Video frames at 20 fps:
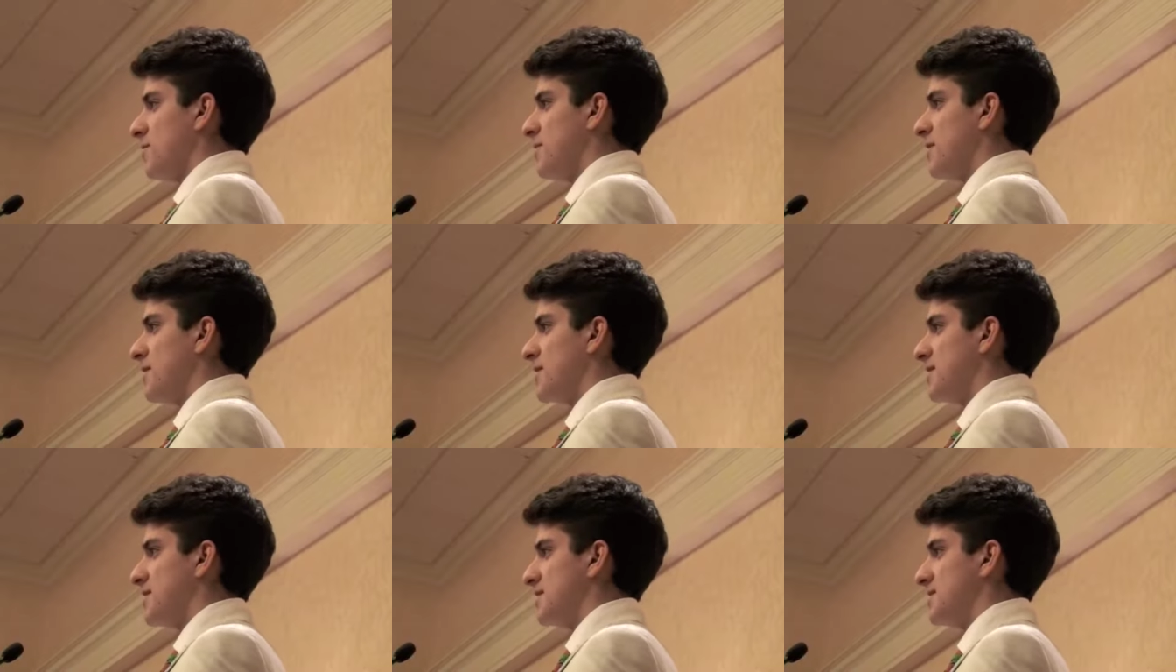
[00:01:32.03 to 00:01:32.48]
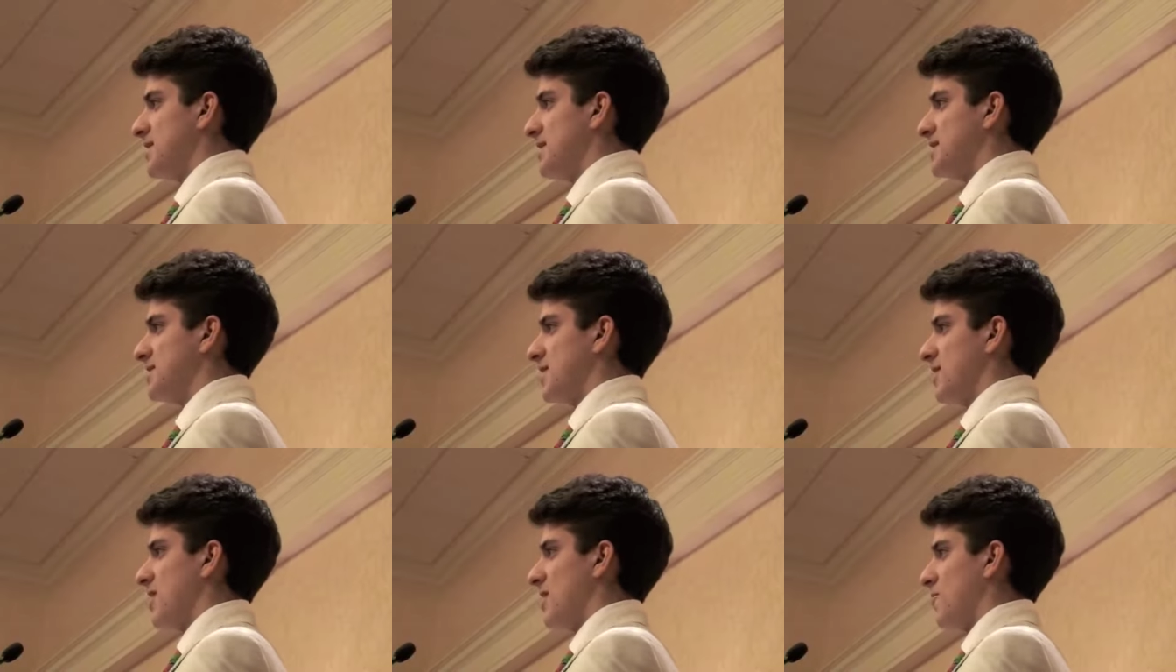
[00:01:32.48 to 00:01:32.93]
because
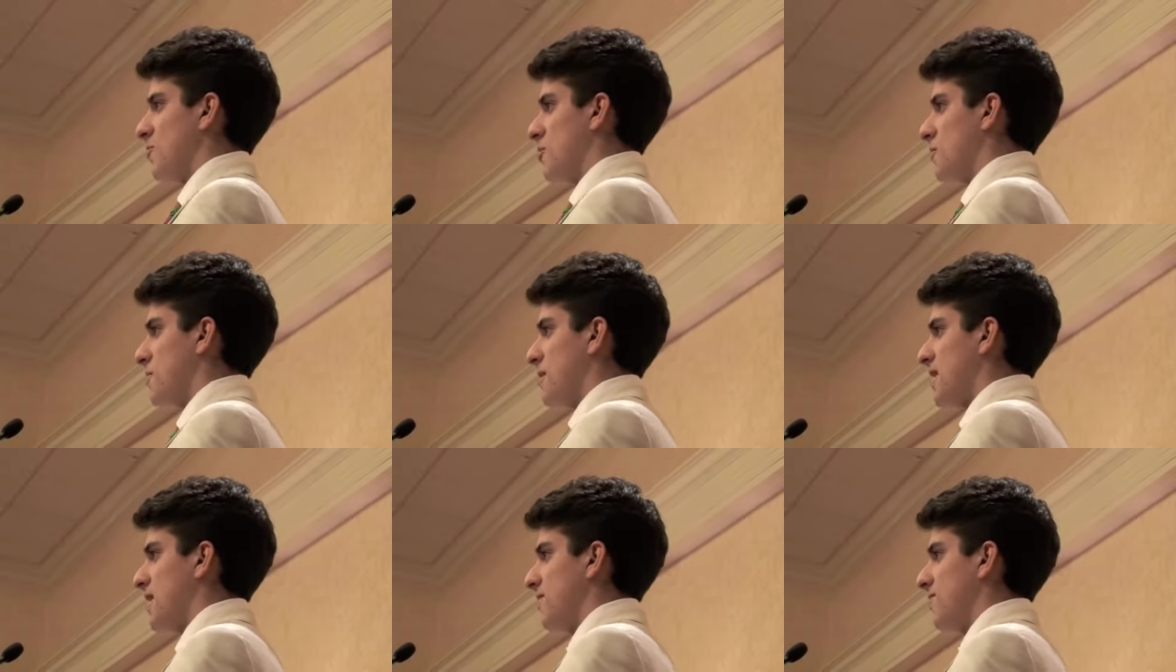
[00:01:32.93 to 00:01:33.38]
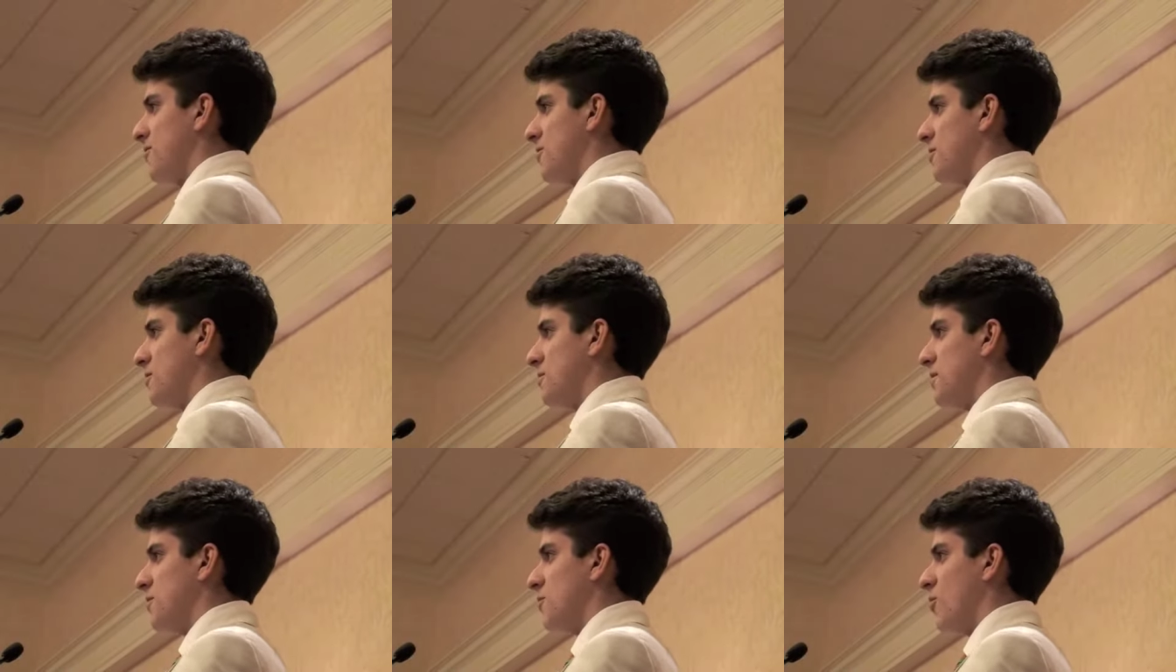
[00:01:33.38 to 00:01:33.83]
it's a lot more
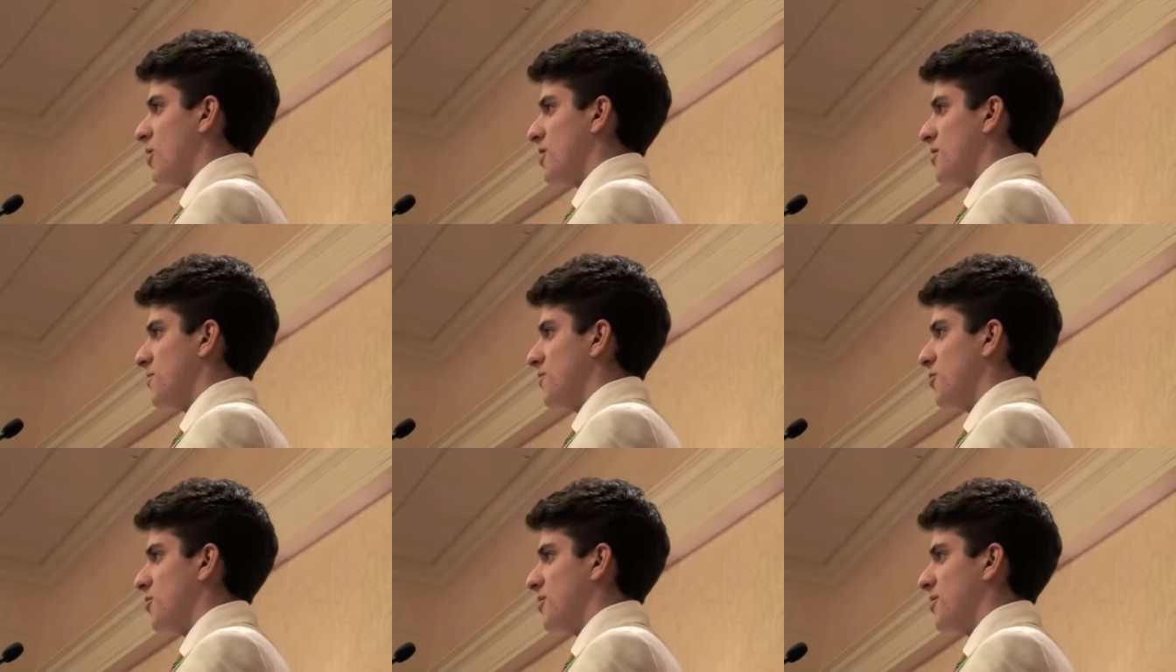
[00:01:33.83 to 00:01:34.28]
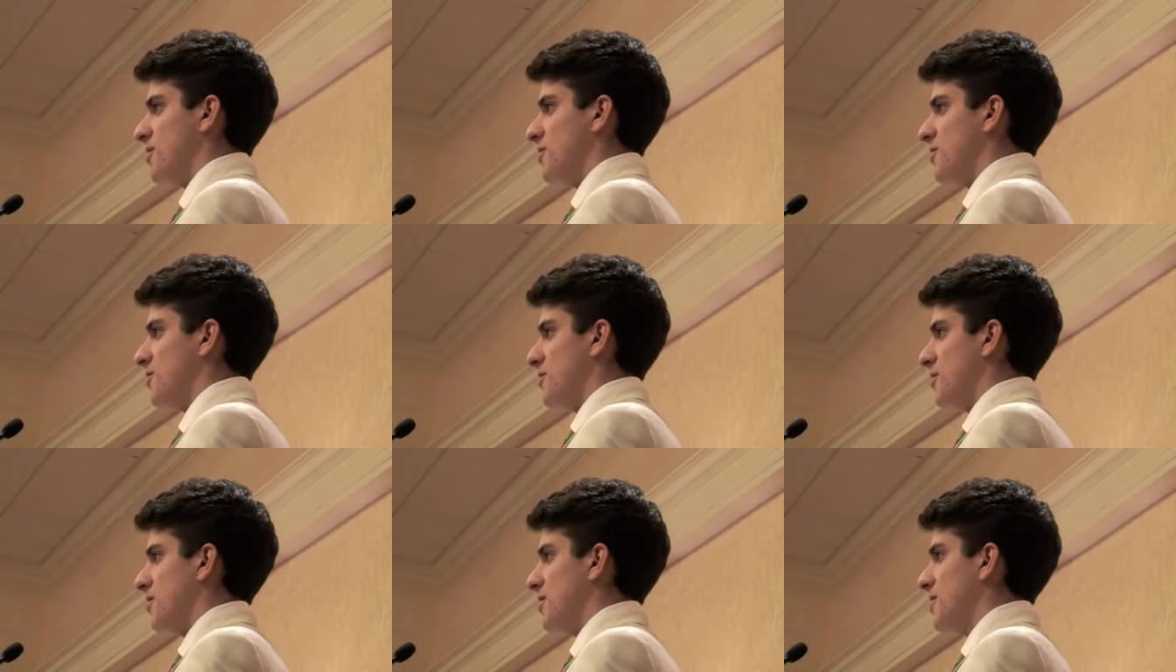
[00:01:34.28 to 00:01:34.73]
painful to be waterboarded
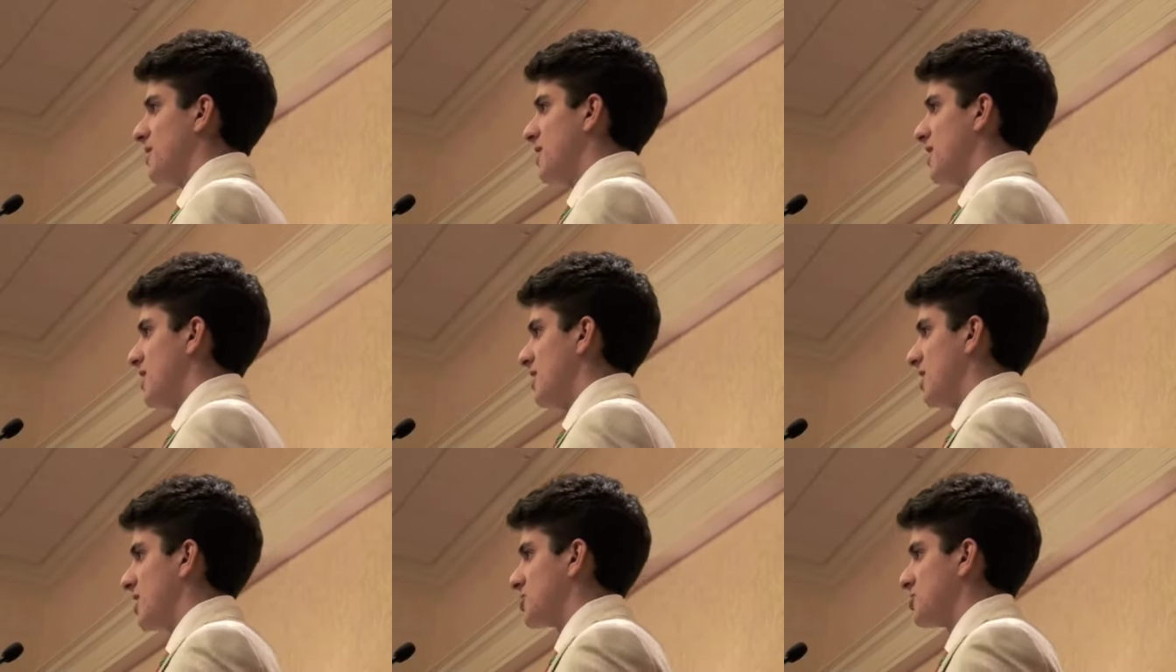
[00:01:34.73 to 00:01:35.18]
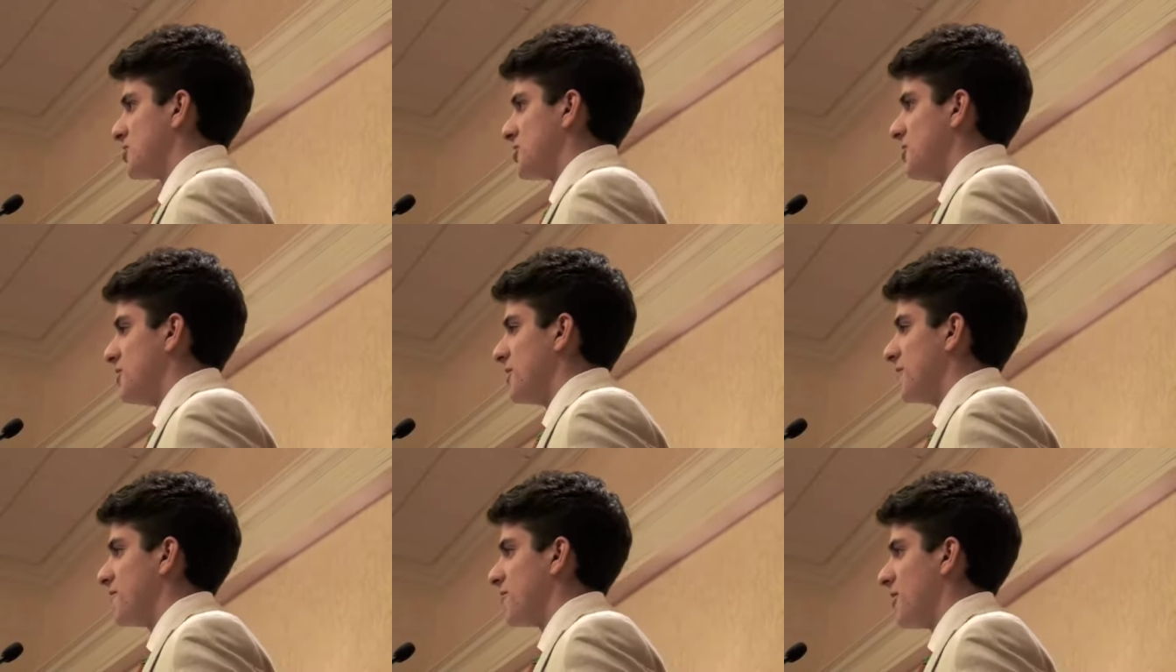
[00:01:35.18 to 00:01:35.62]
or
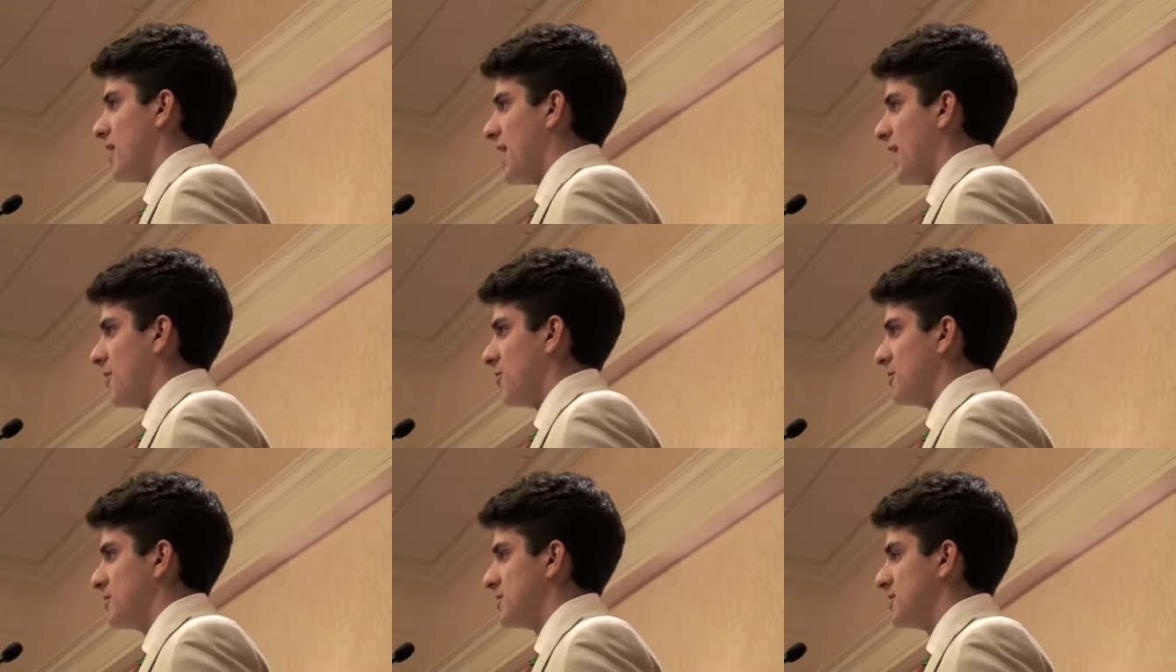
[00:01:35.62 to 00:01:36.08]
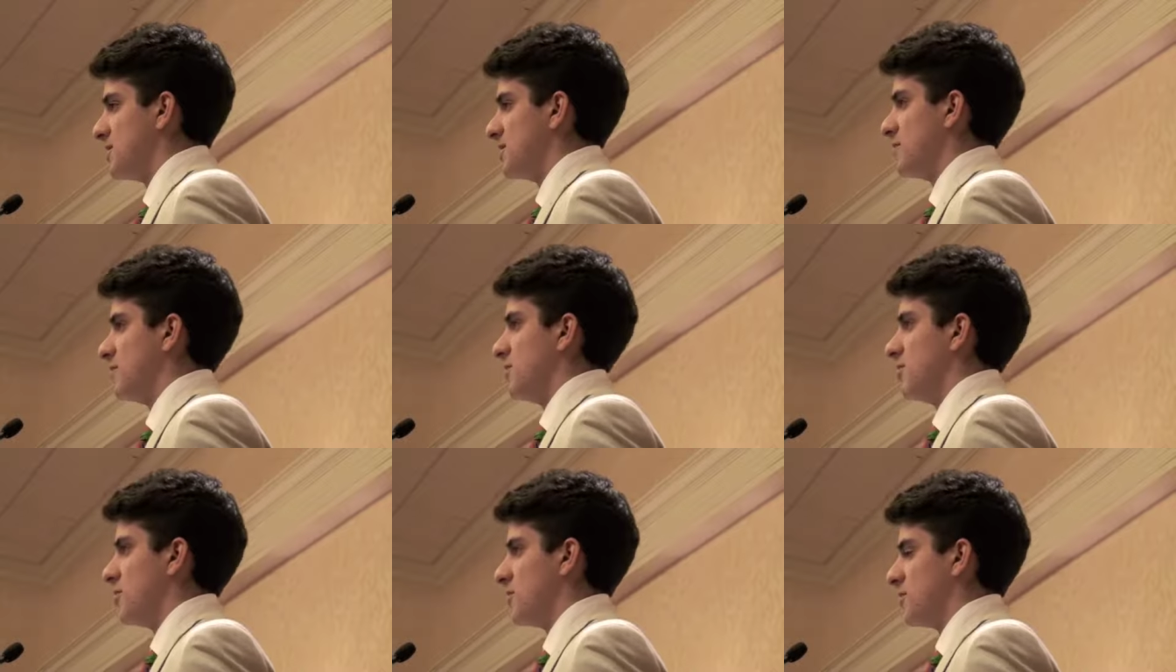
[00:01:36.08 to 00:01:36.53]
electrocuted for hours than
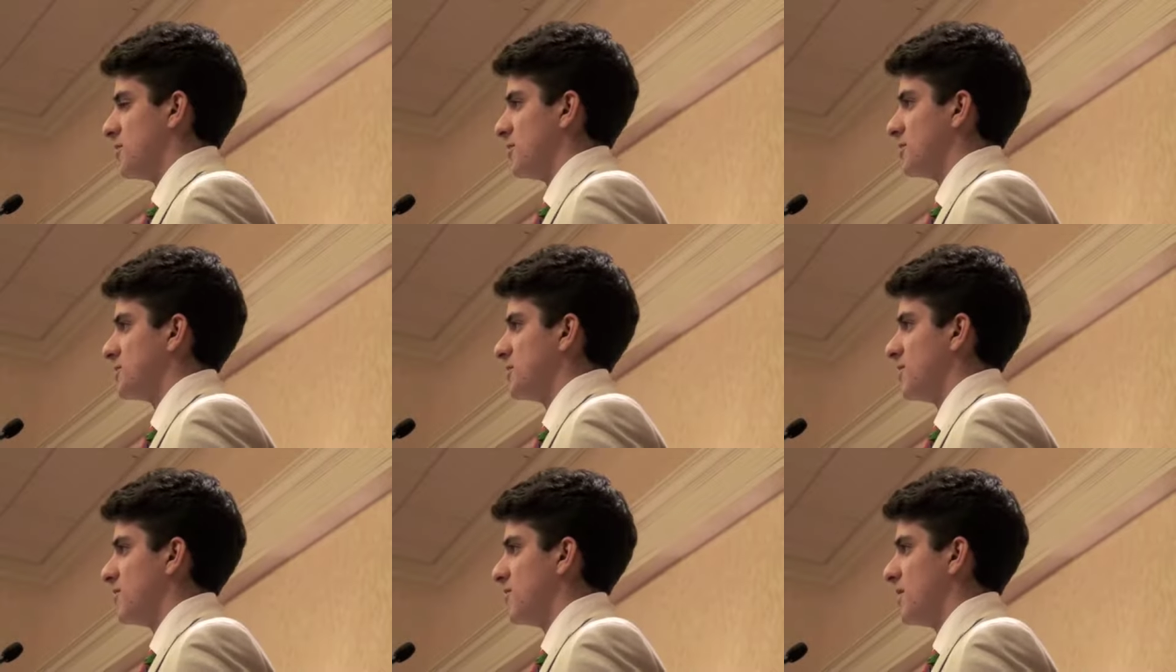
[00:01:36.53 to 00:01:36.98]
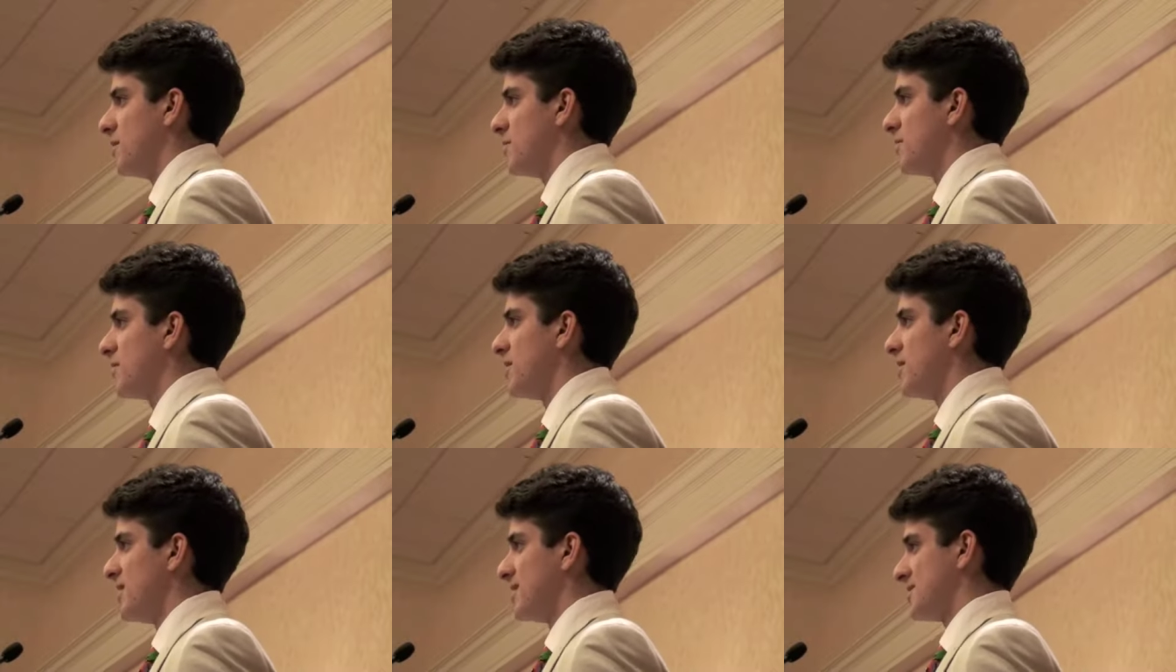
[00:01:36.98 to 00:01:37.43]
to blow yourself
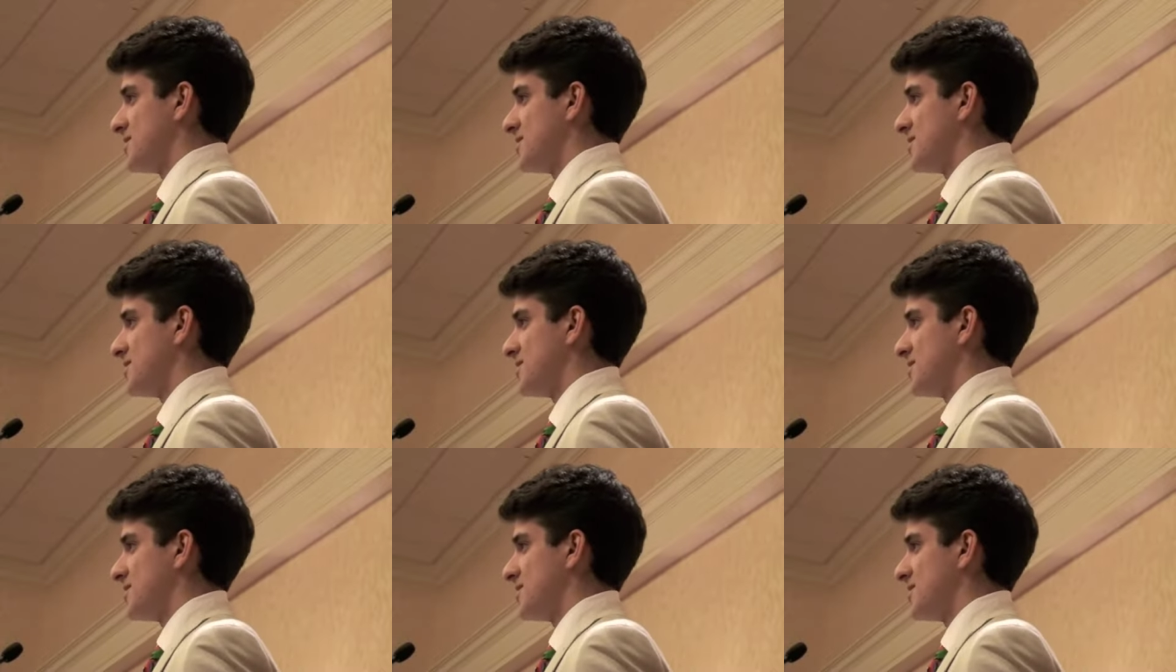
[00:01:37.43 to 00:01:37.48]
up.